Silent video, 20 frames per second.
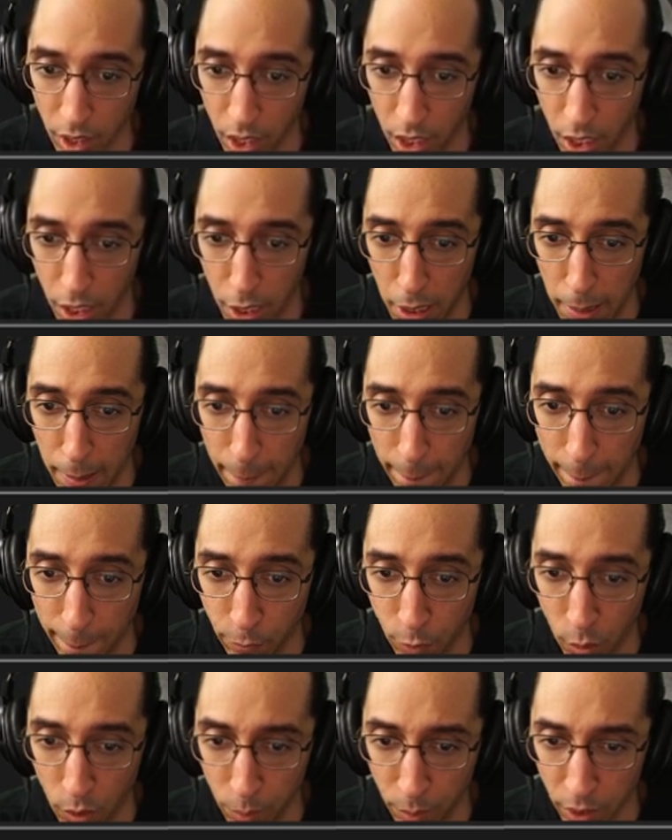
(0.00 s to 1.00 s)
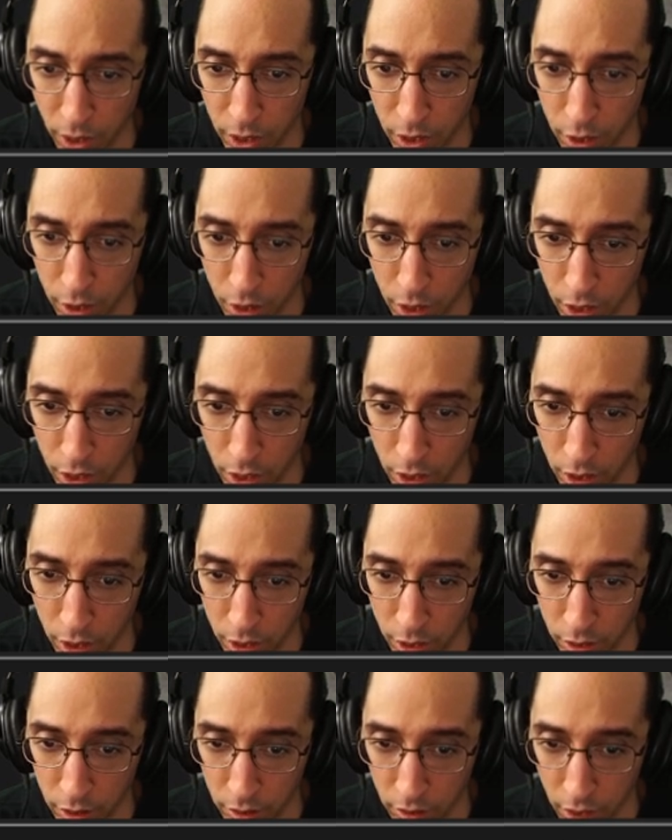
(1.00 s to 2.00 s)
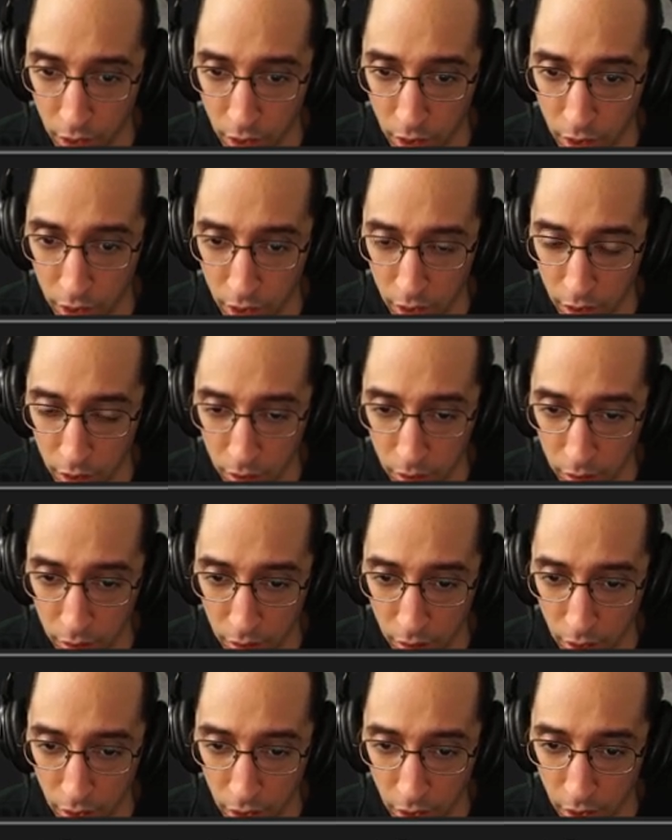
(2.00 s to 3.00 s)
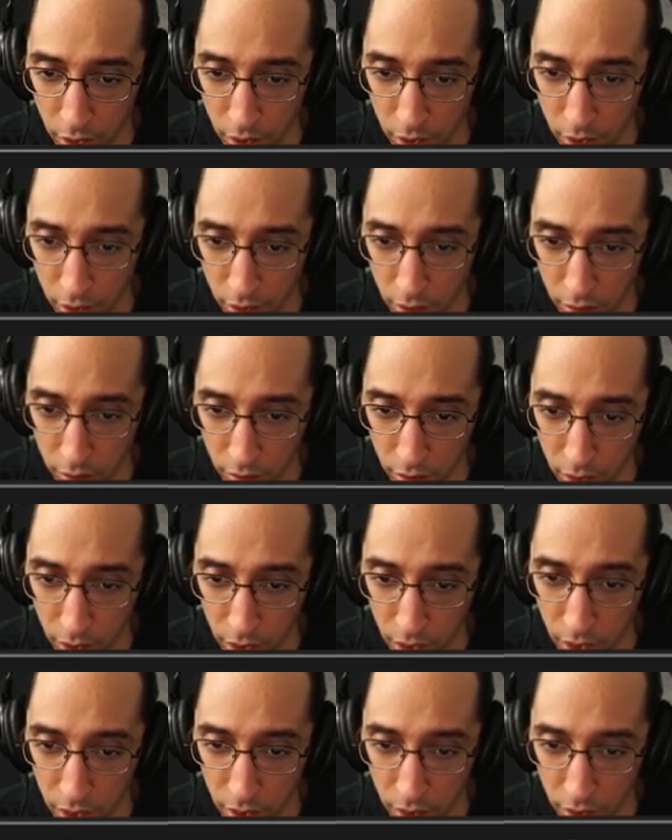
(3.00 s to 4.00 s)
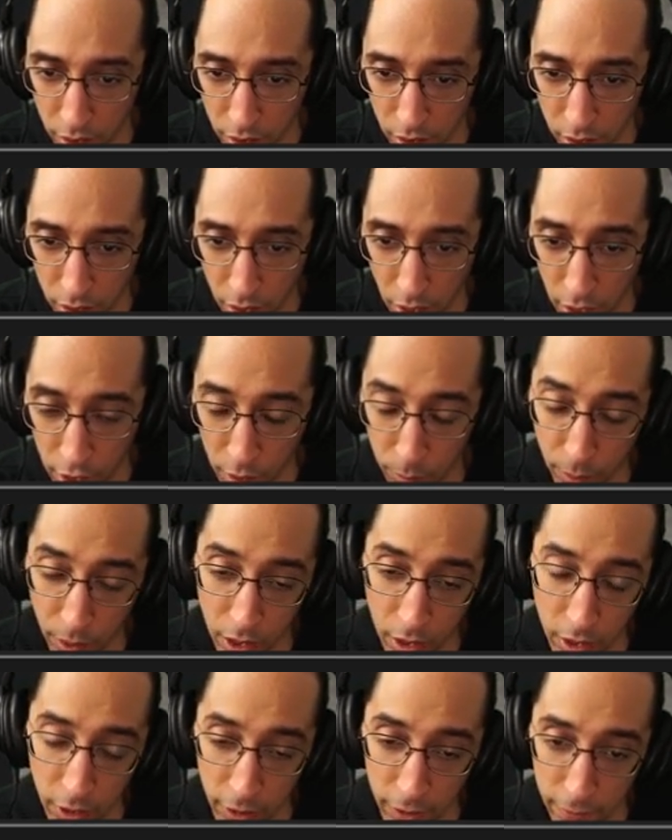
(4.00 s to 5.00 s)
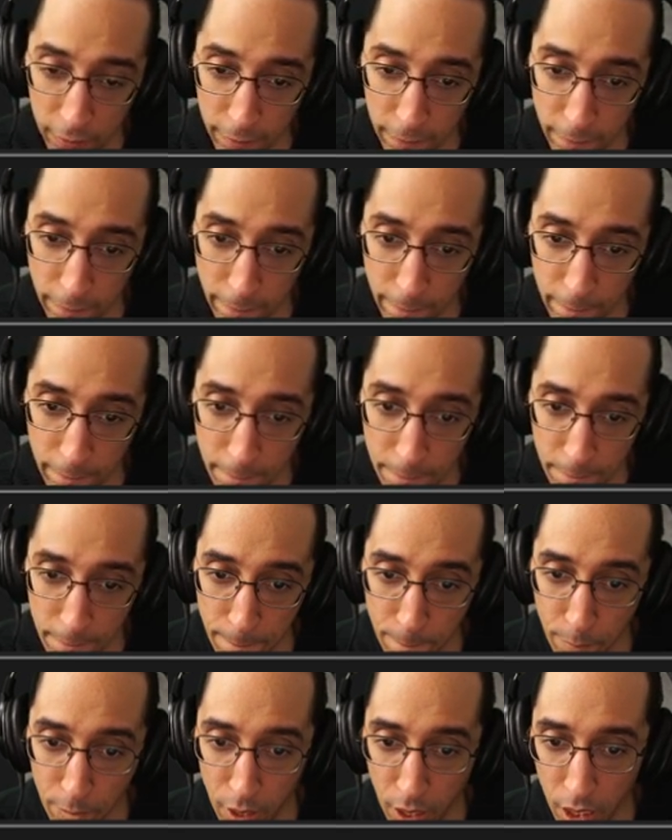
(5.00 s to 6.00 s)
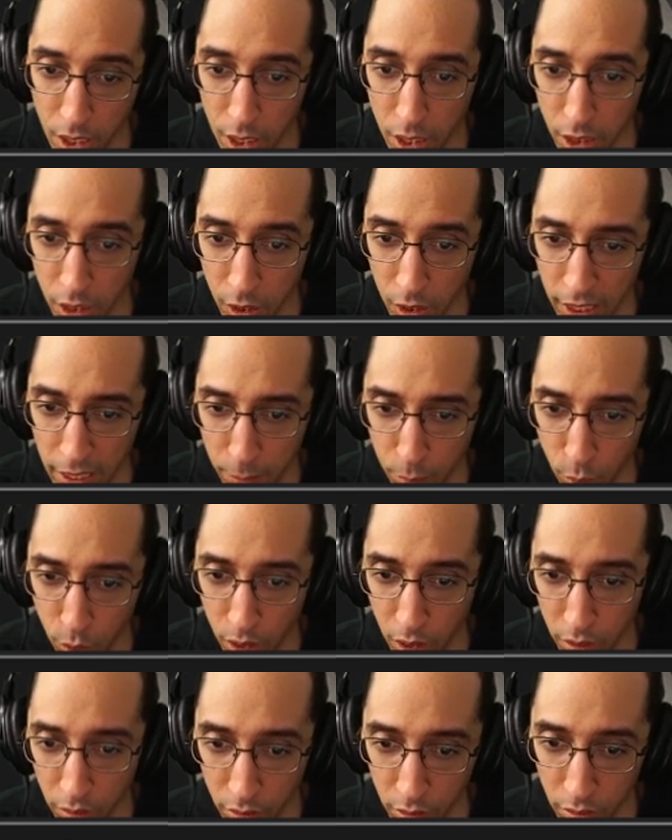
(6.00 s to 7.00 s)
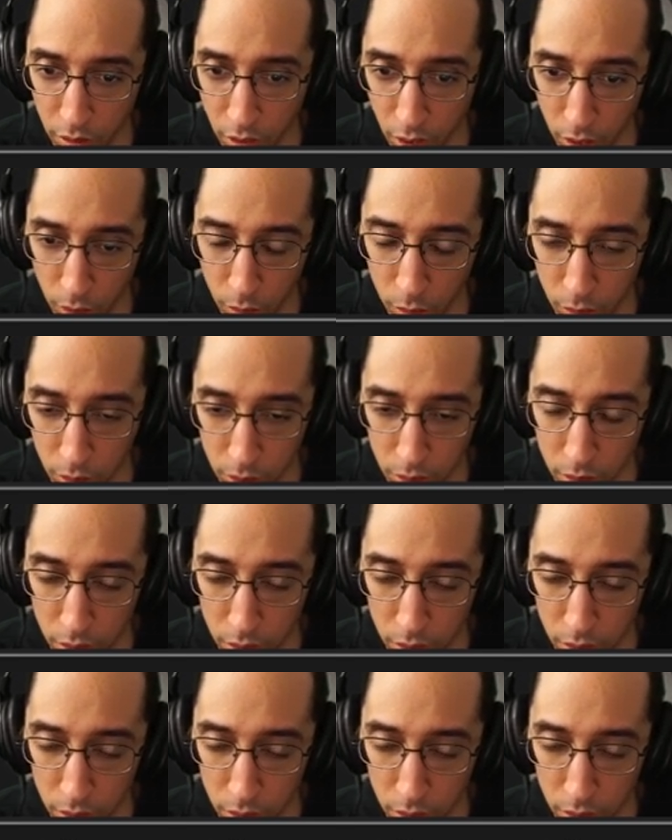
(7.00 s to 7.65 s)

Do I want to play here or here? Here? Here? Here? I could play here. Clamp works, so.